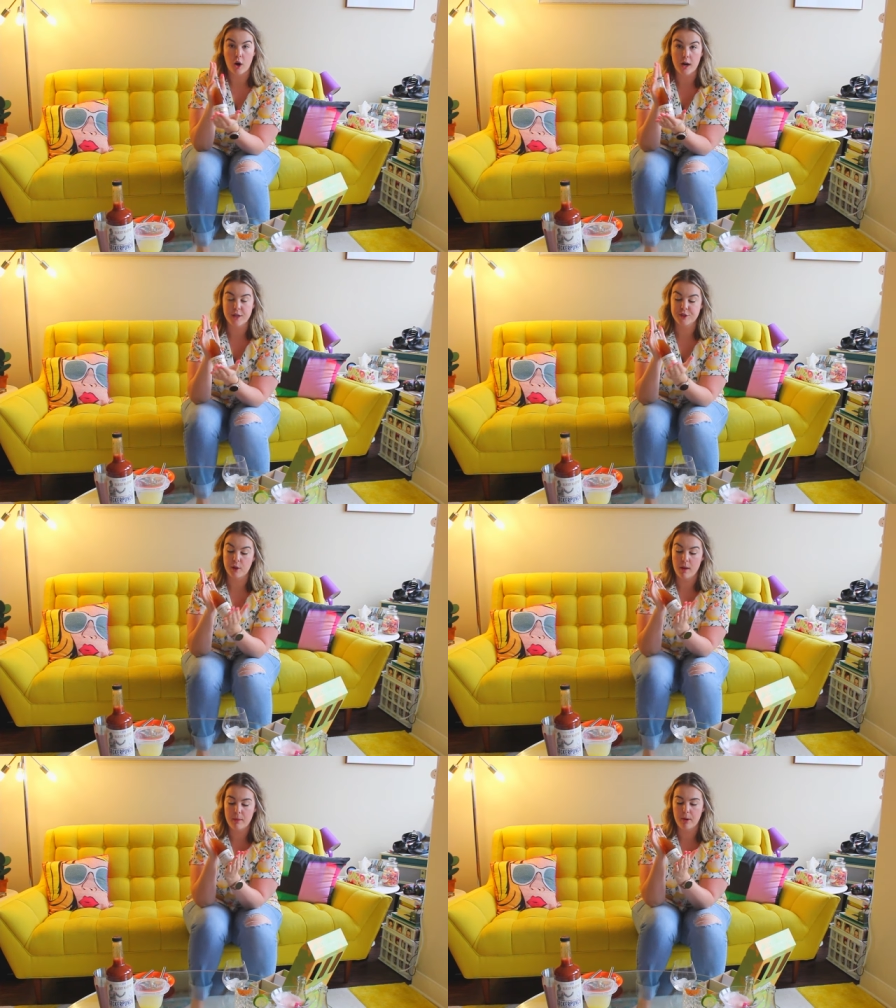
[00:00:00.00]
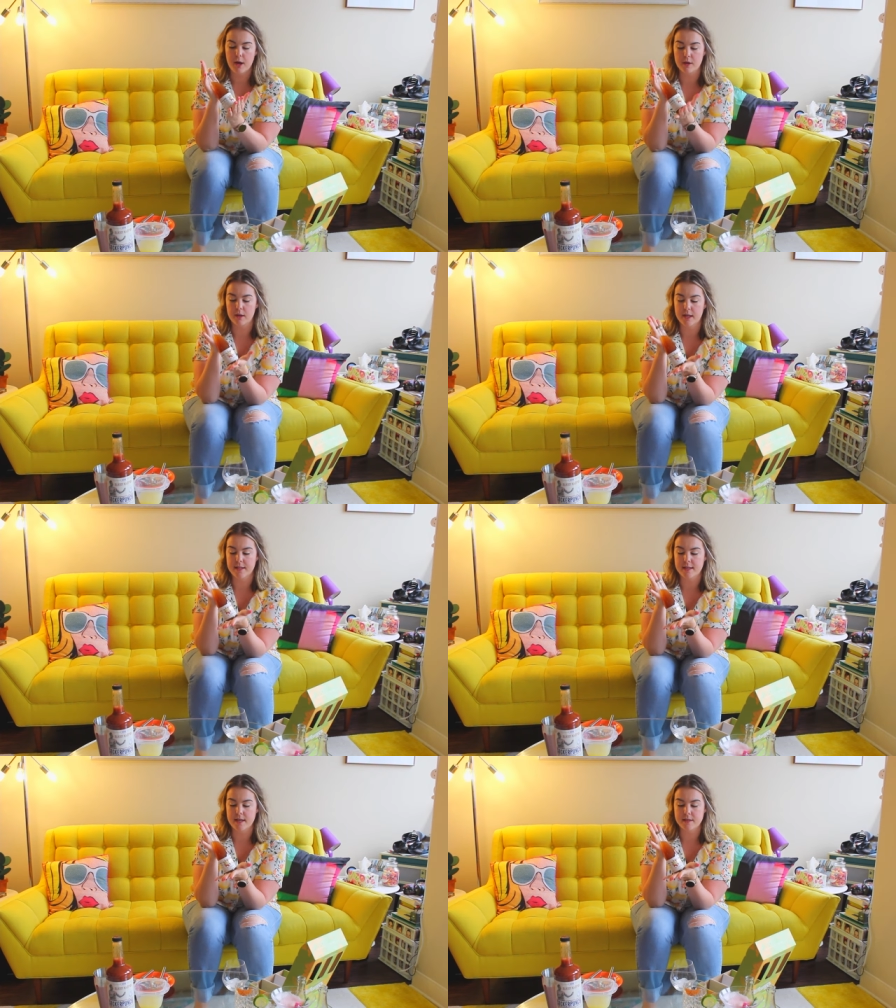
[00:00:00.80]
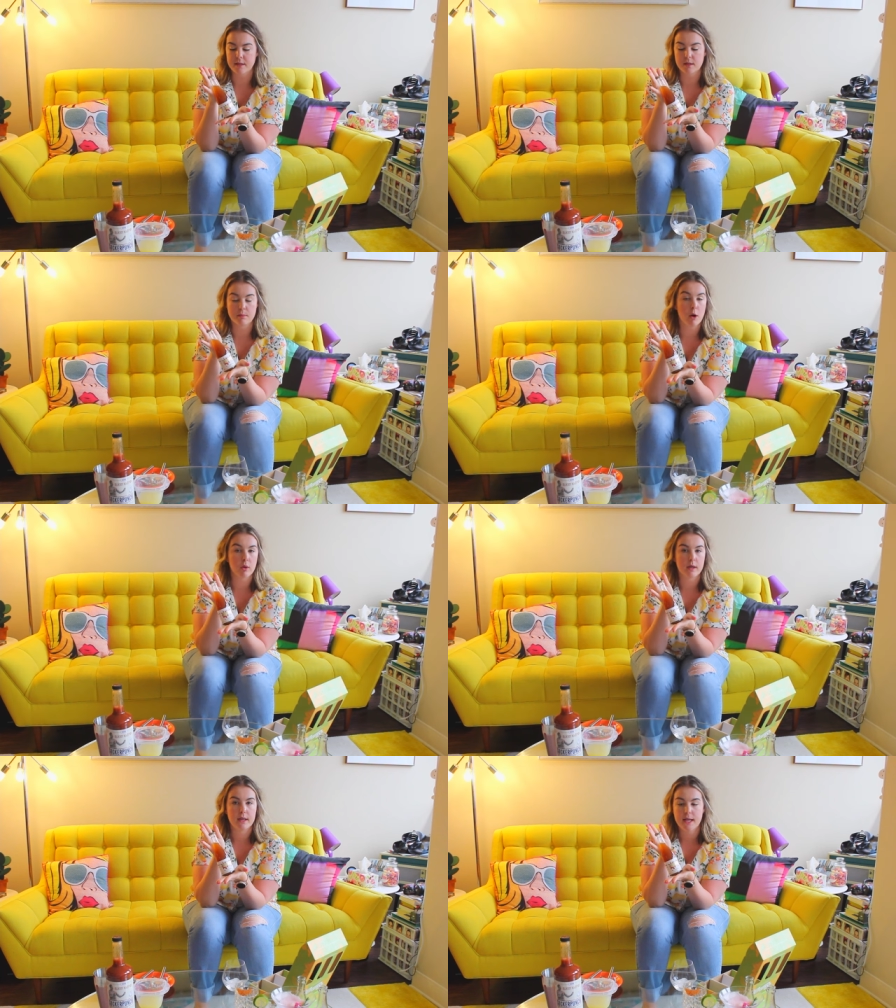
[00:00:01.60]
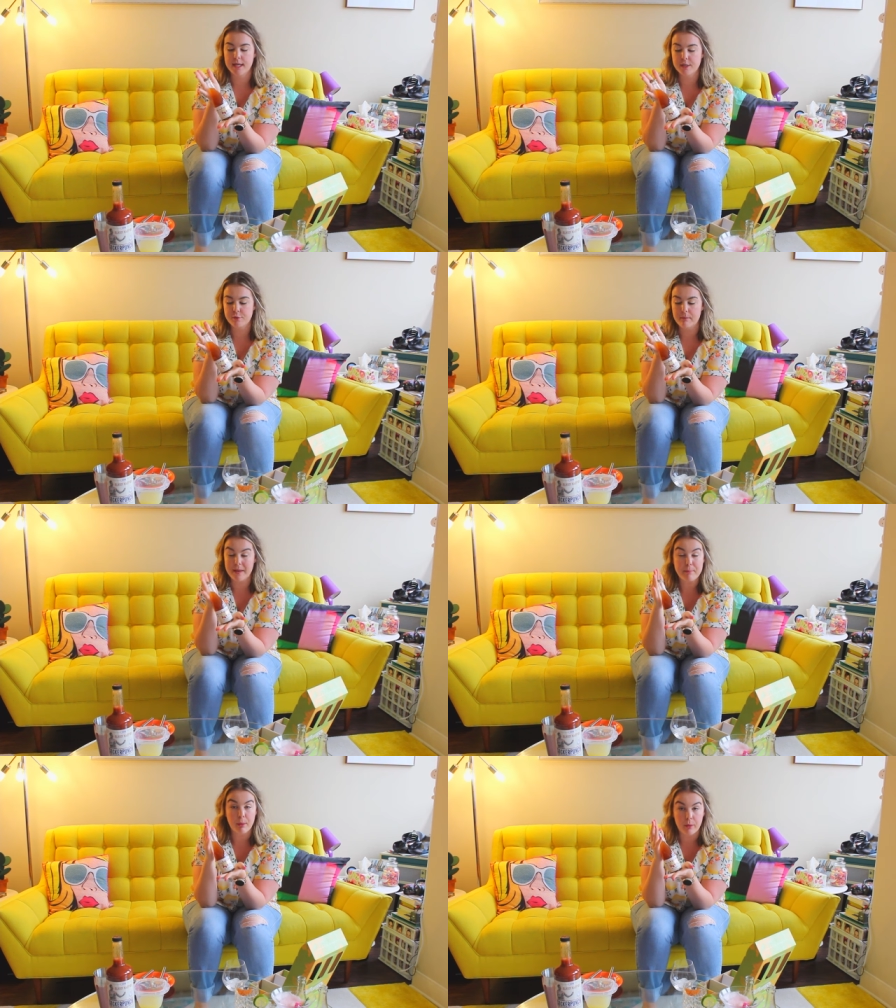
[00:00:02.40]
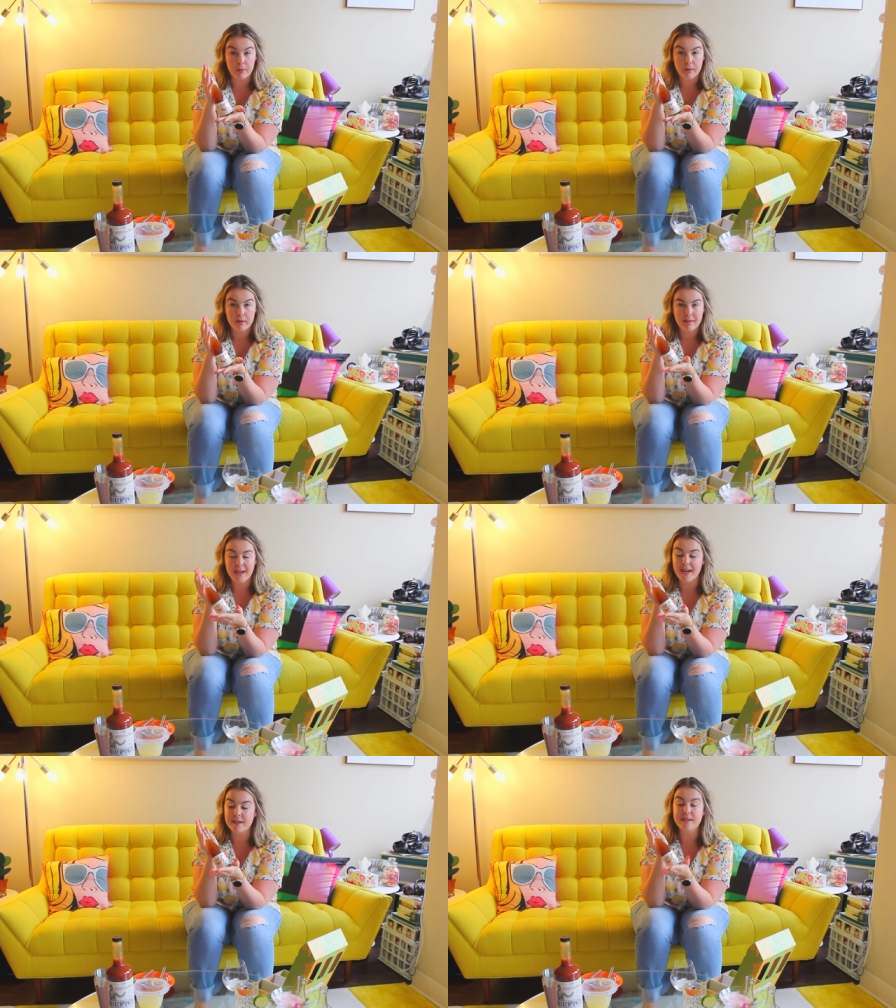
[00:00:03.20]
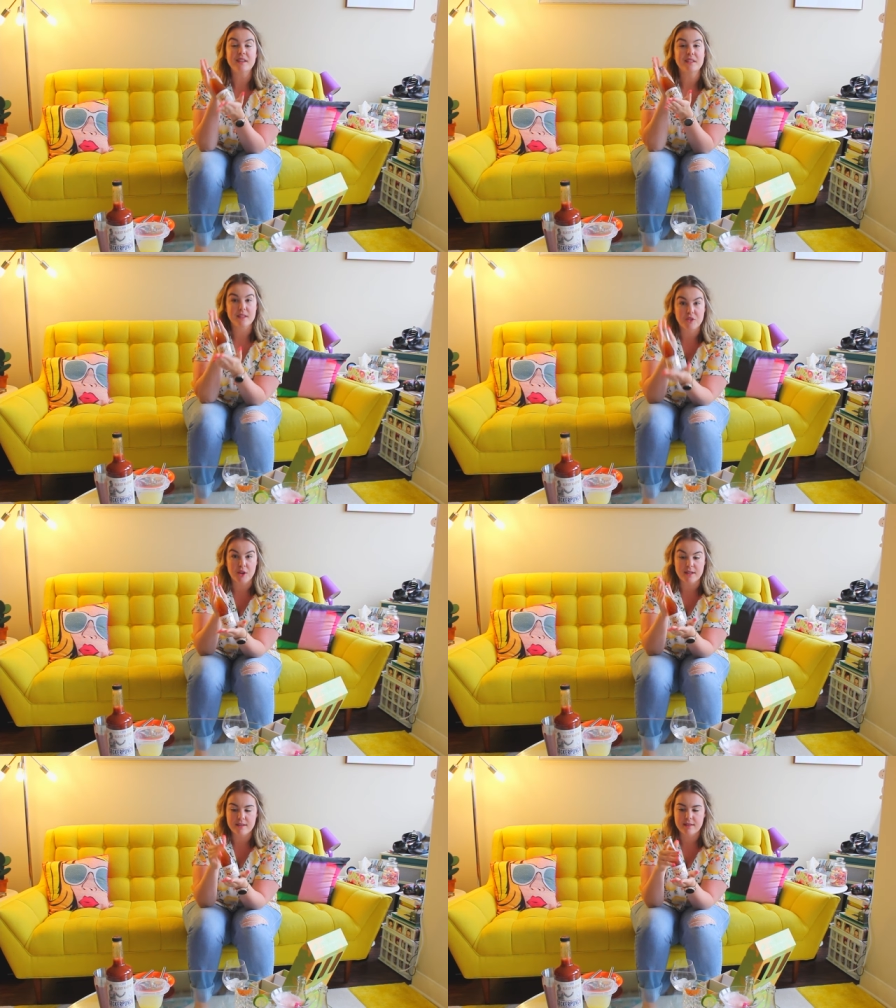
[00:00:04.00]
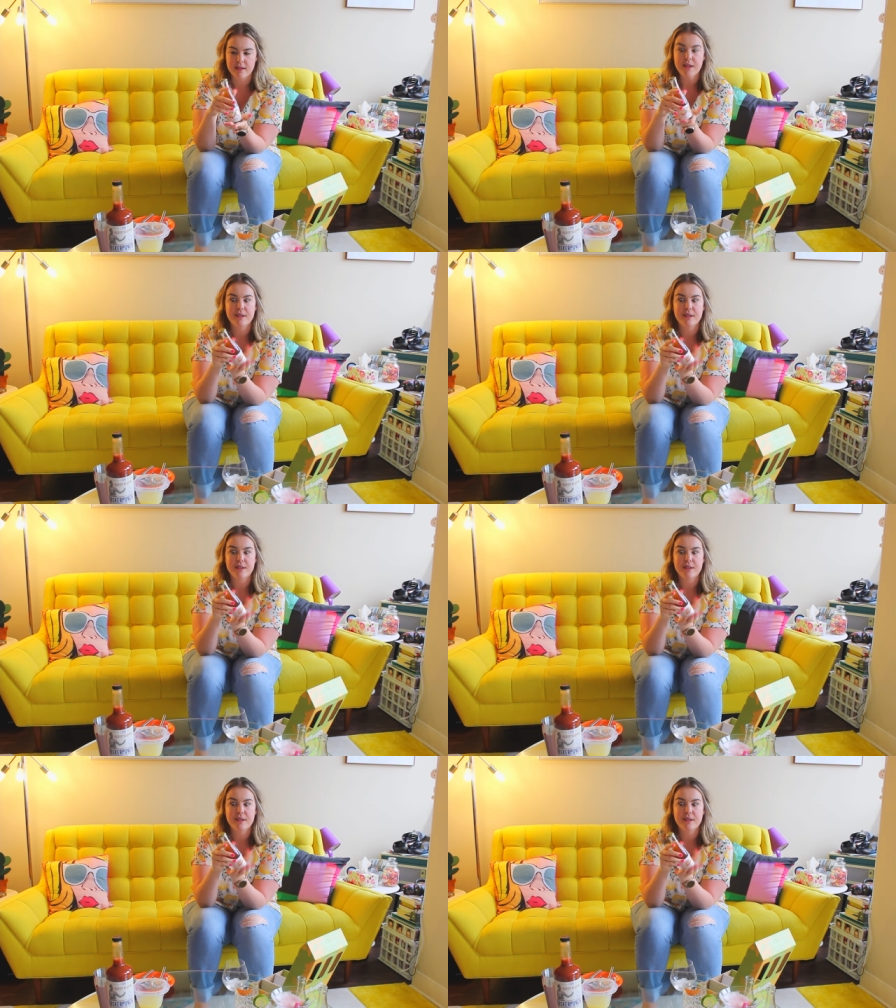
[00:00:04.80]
All right, so on the bottle, it says smoke, hint of maple, and citrus.